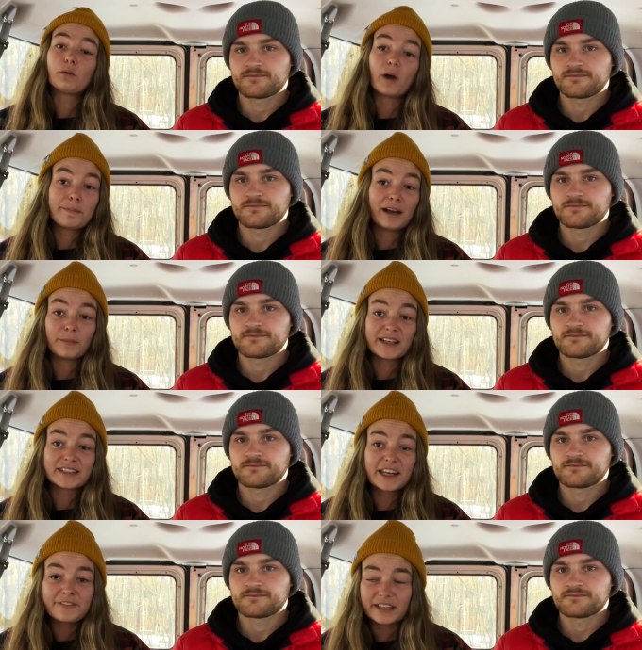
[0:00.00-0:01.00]
Speaker 1: wipe out my
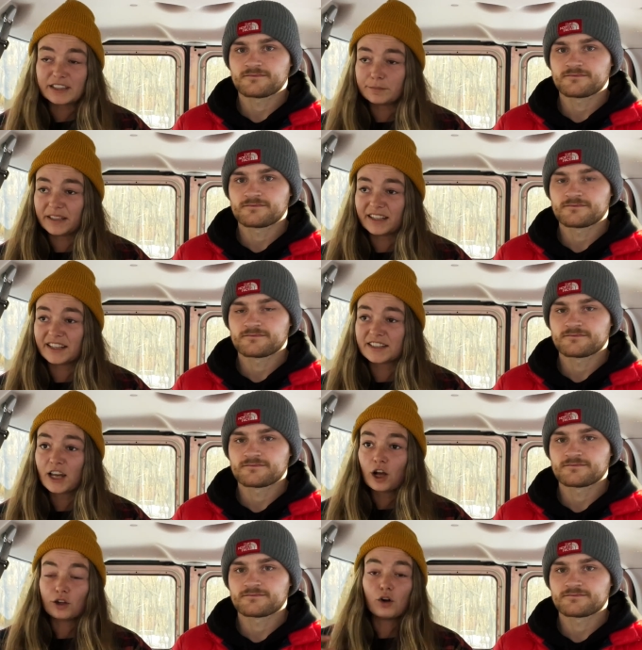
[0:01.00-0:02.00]
savings, because
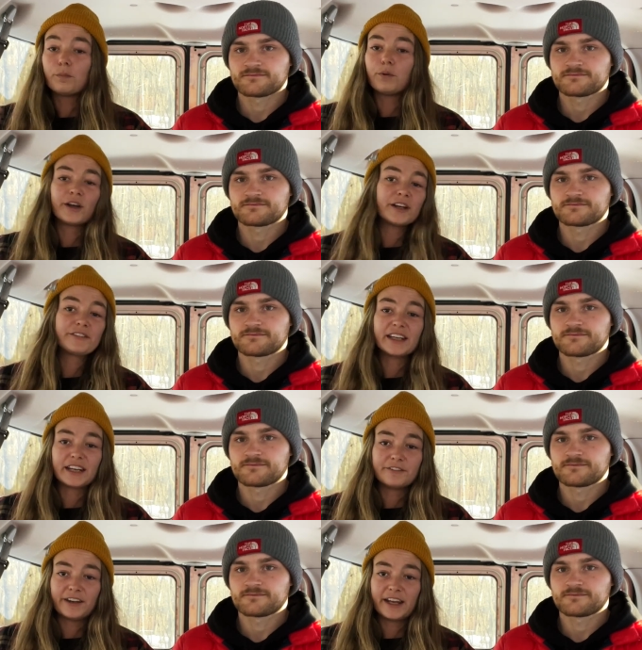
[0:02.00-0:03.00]
the whole point of getting a
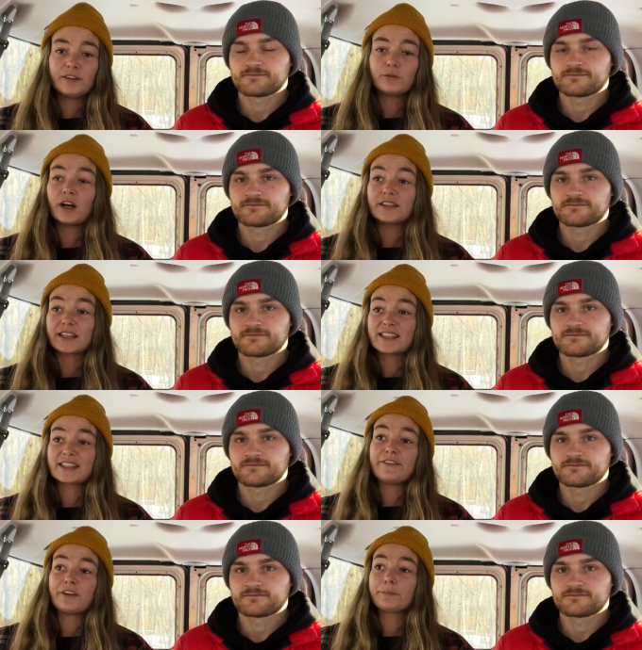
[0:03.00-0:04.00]
van was I
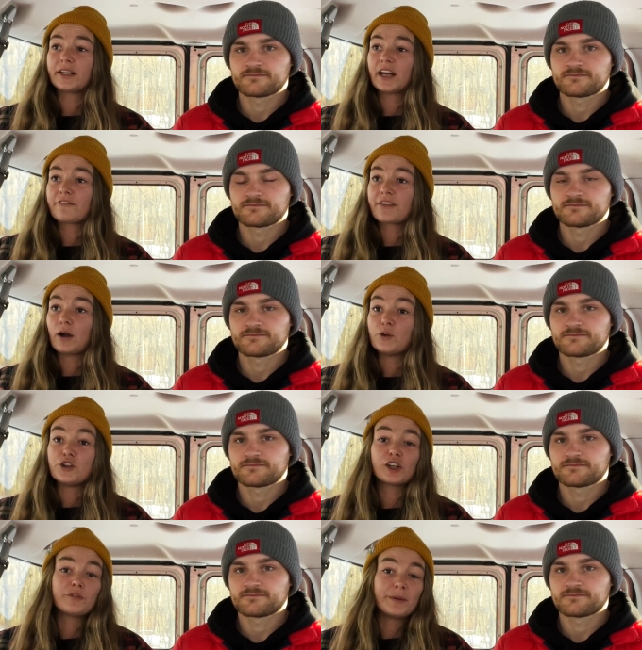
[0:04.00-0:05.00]
saved up enough that we should
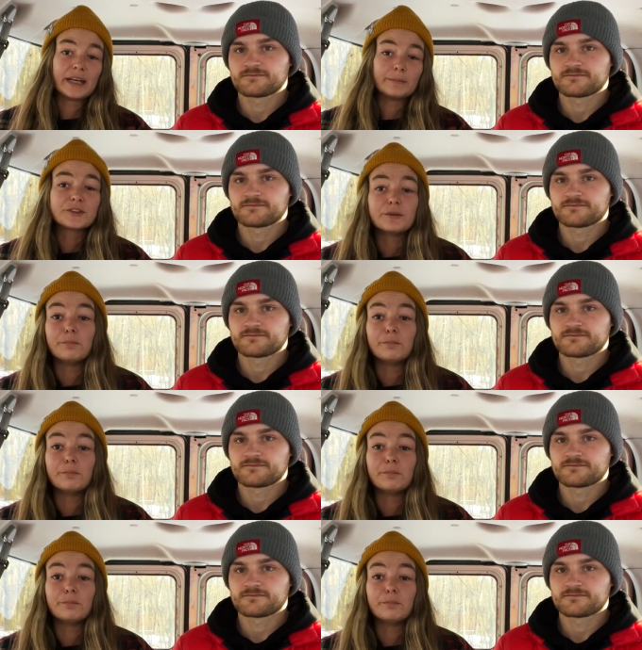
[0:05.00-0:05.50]
have been able to